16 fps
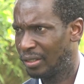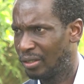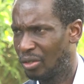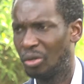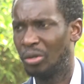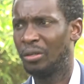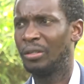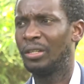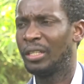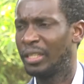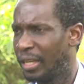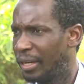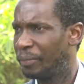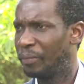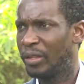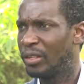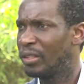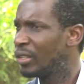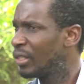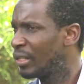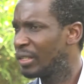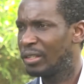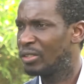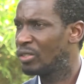Oh, yeah,
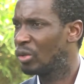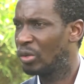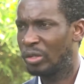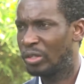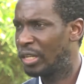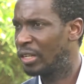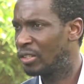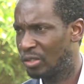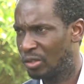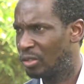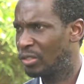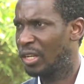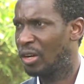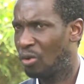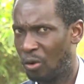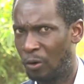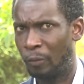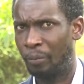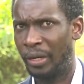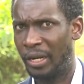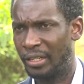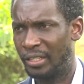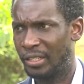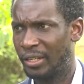so those are all
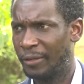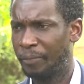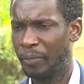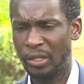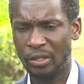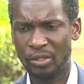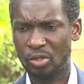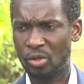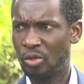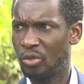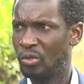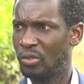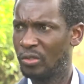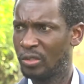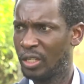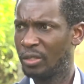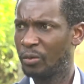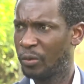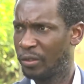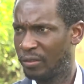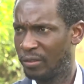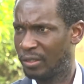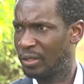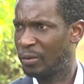plans, yeah? So you start
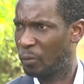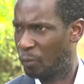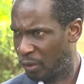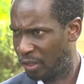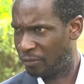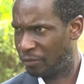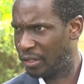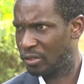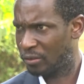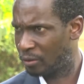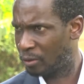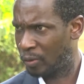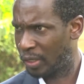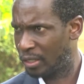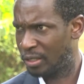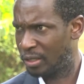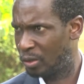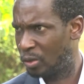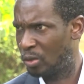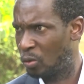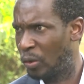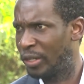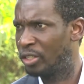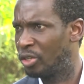with first of all,
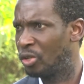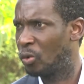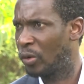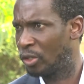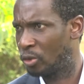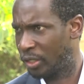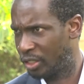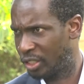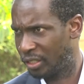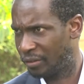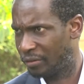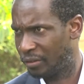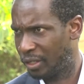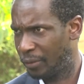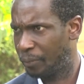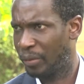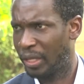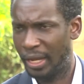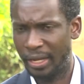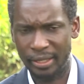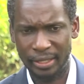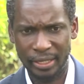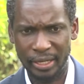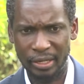what do you want to achieve, yeah?
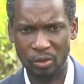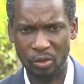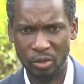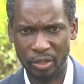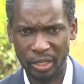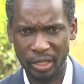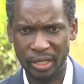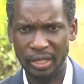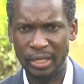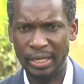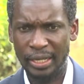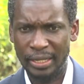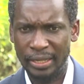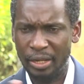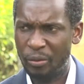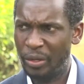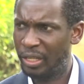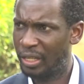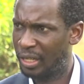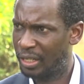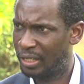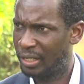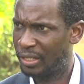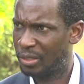And then, okay, then we
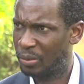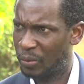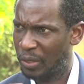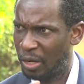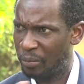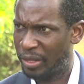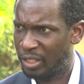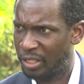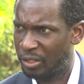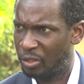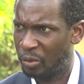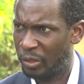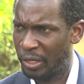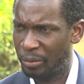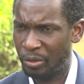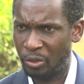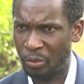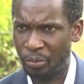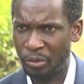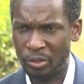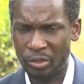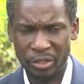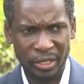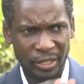get this, how much are you able to
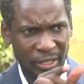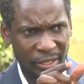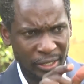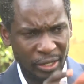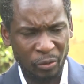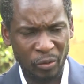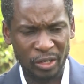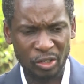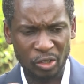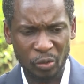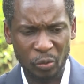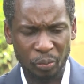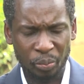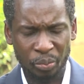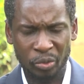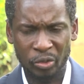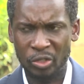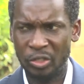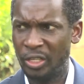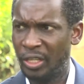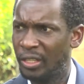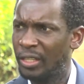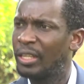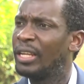put together? Then when you put
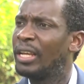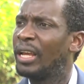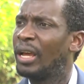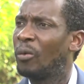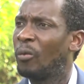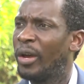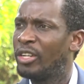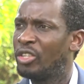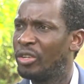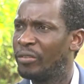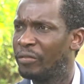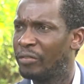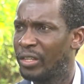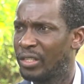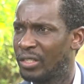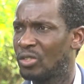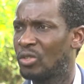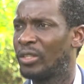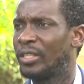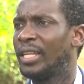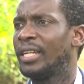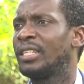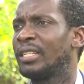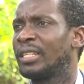together, where do you invest so
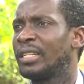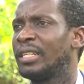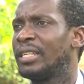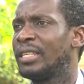that